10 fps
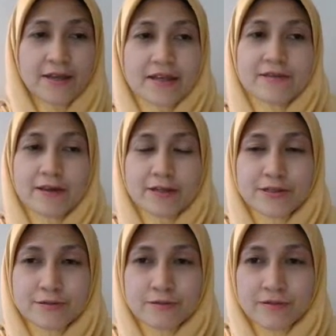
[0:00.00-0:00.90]
then they
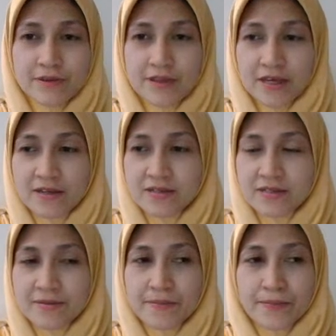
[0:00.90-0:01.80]
do
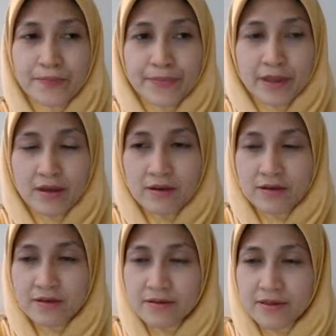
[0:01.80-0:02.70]
things
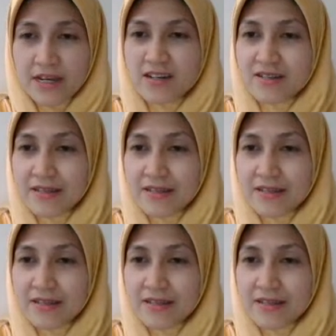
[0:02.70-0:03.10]
that